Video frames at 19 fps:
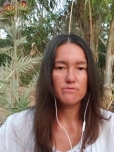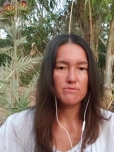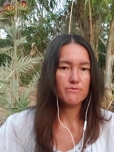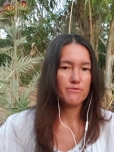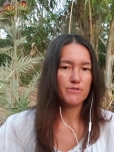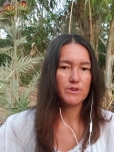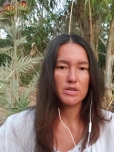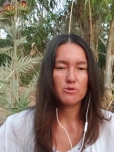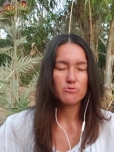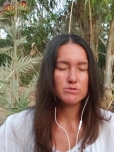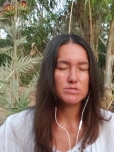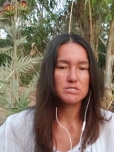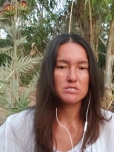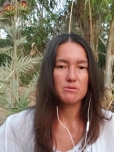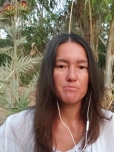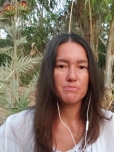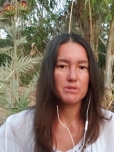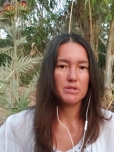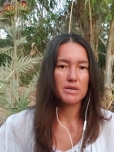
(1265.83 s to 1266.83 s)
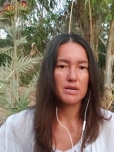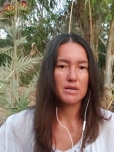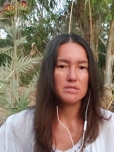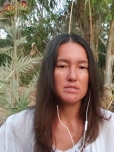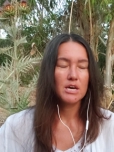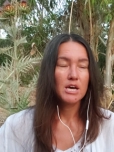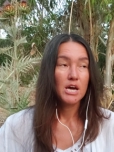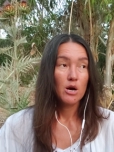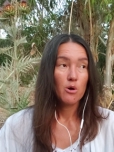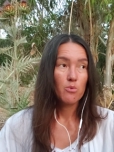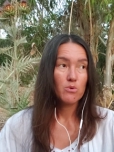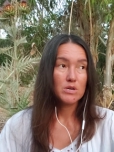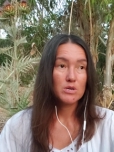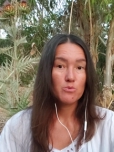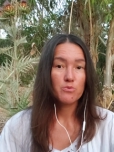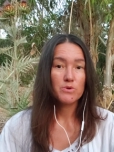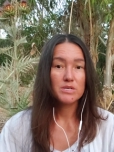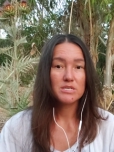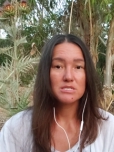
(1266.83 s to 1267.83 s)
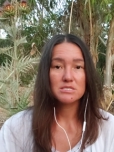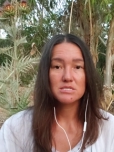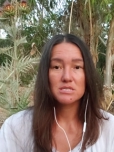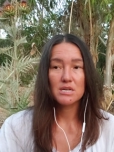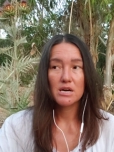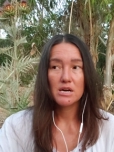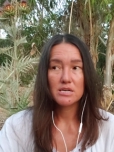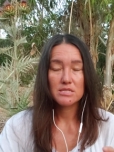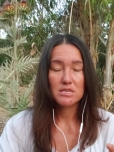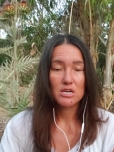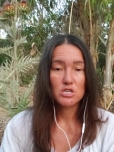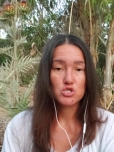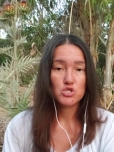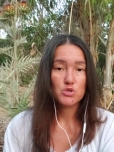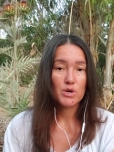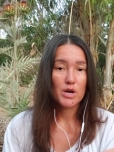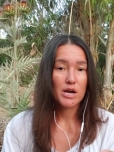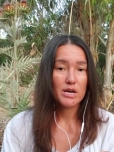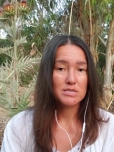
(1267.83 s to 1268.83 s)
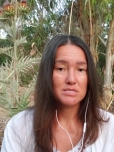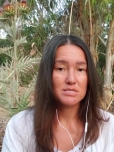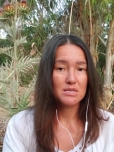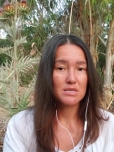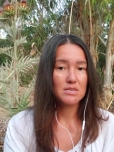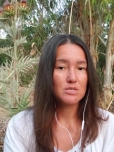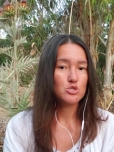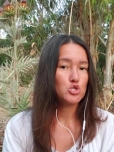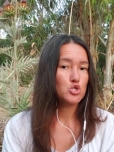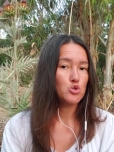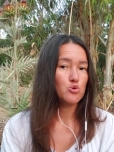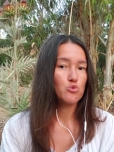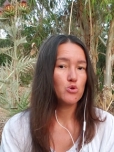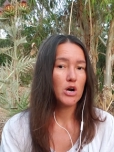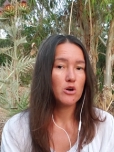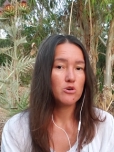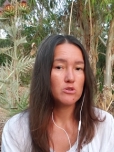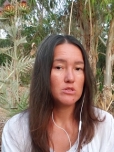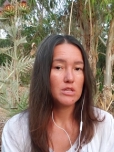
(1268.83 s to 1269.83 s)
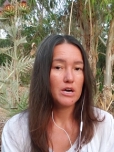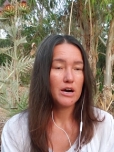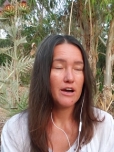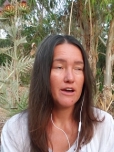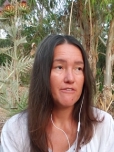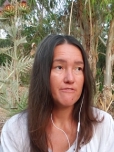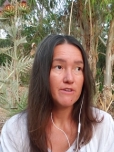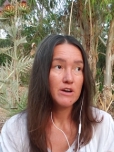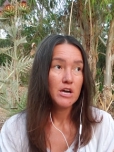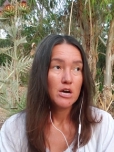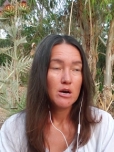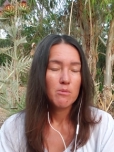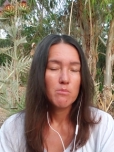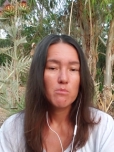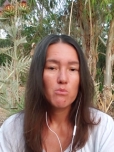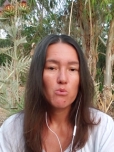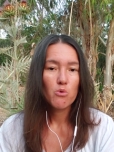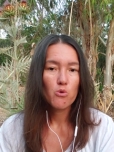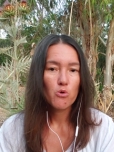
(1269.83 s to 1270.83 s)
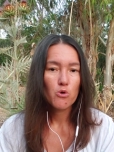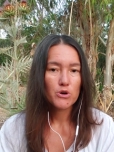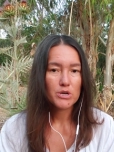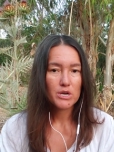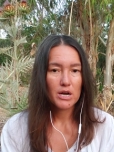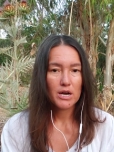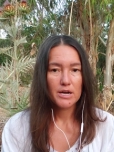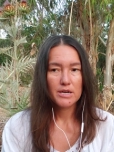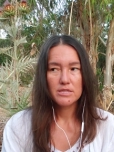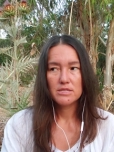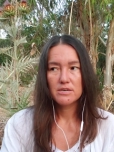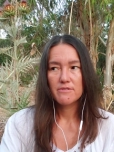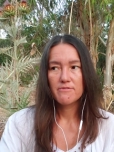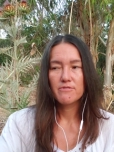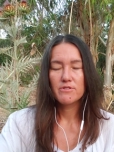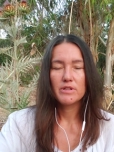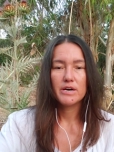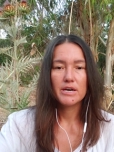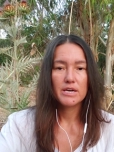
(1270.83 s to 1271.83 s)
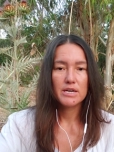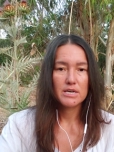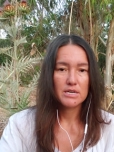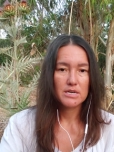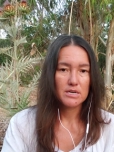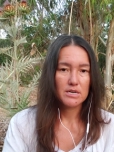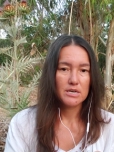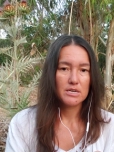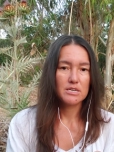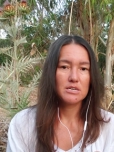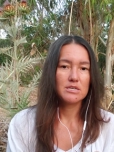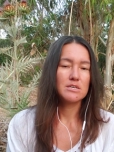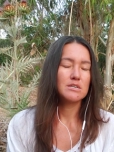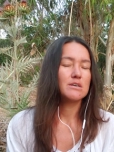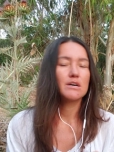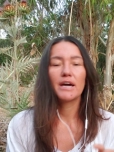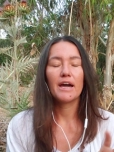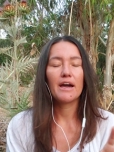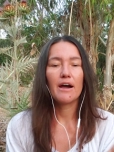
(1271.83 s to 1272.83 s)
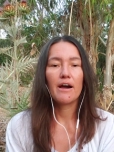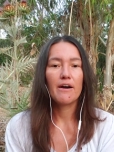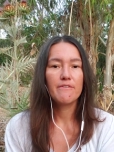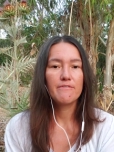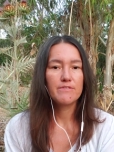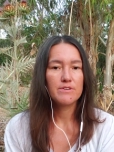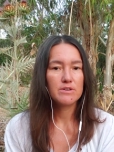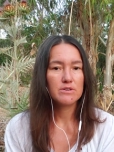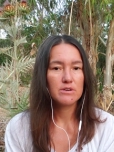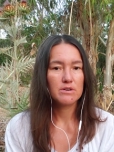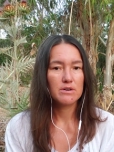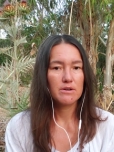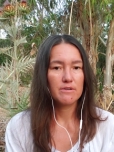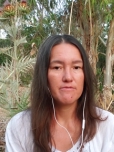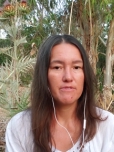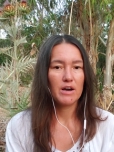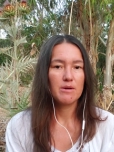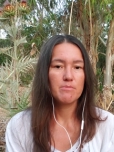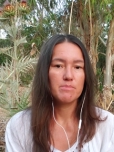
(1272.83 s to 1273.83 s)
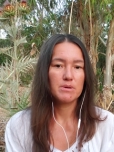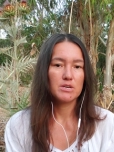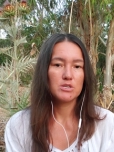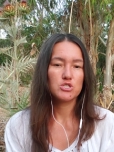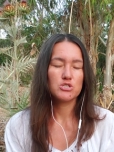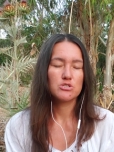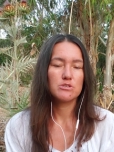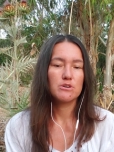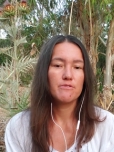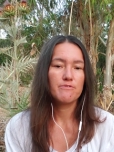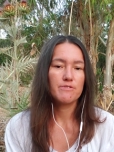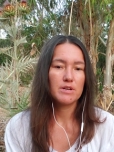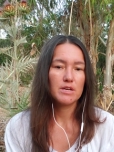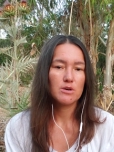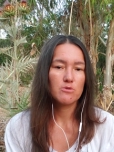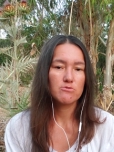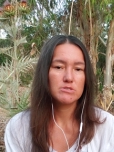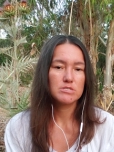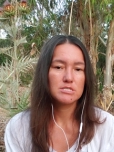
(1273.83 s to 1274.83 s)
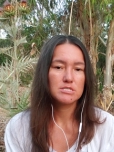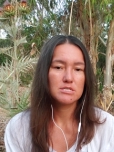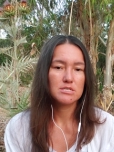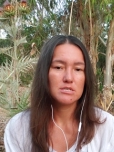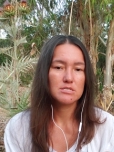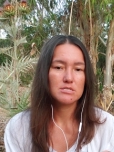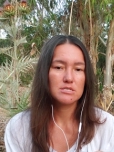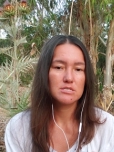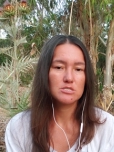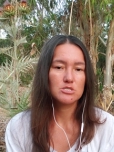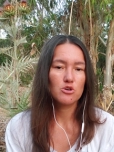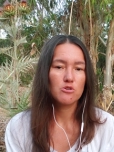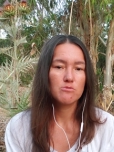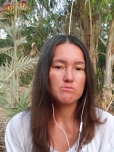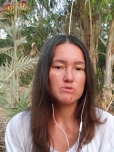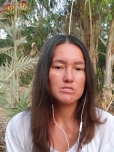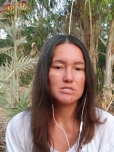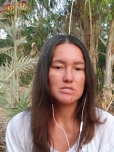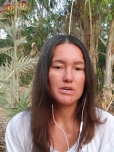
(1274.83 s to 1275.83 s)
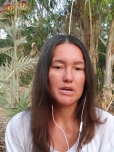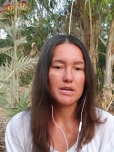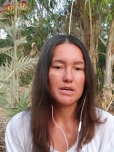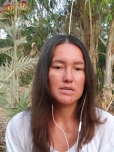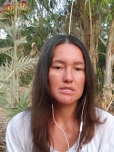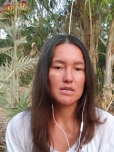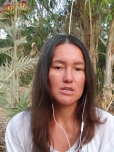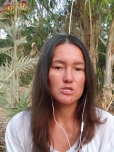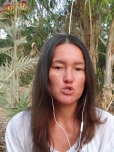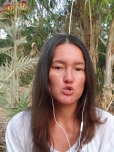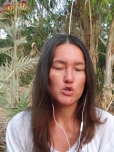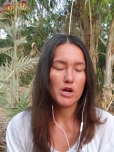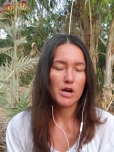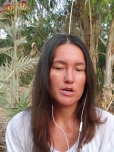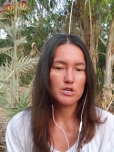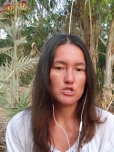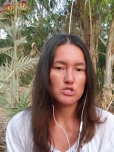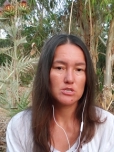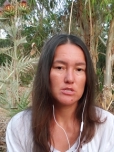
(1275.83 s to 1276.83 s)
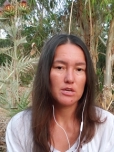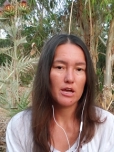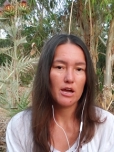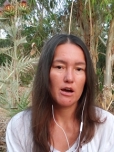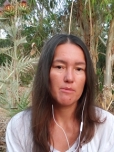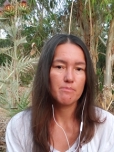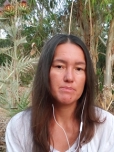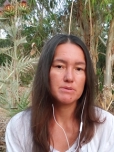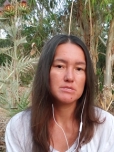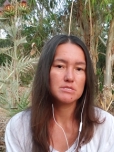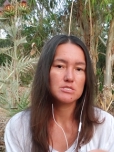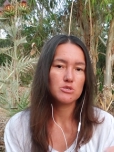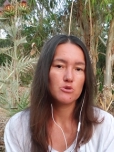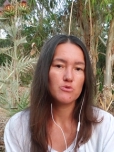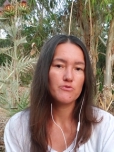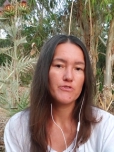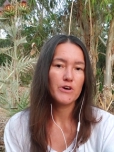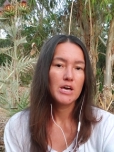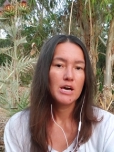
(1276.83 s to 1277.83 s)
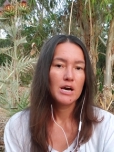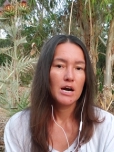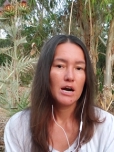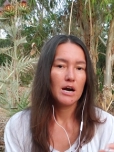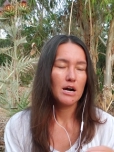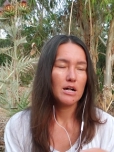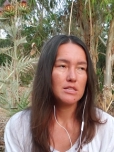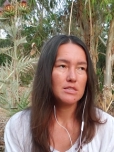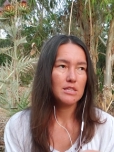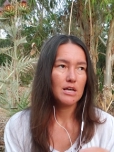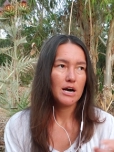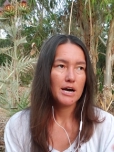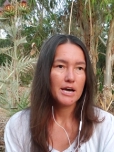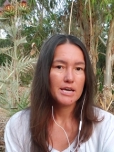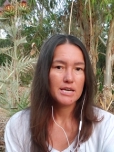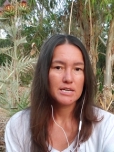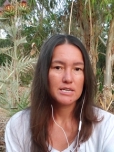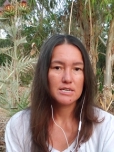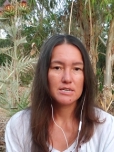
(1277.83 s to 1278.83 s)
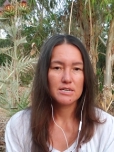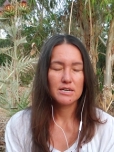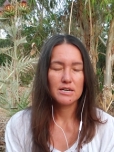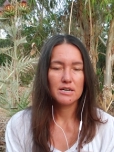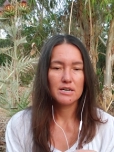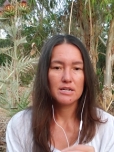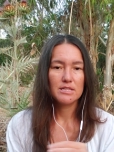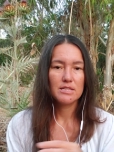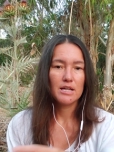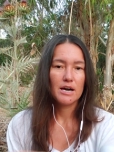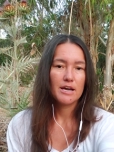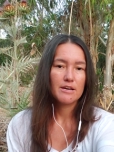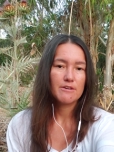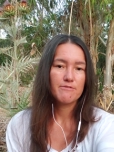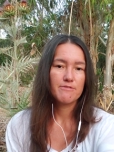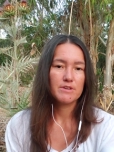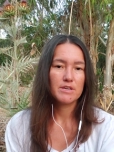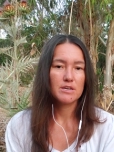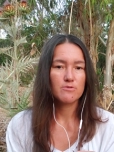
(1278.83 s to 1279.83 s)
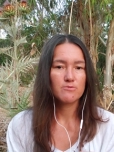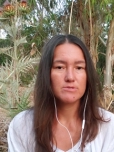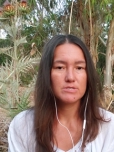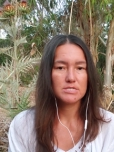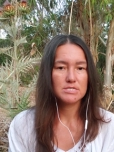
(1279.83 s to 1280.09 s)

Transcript: frequency plane, where we start attracting into our life more kind of like heavier vibrational frequencies. It's almost like an attraction happens of like frequencies,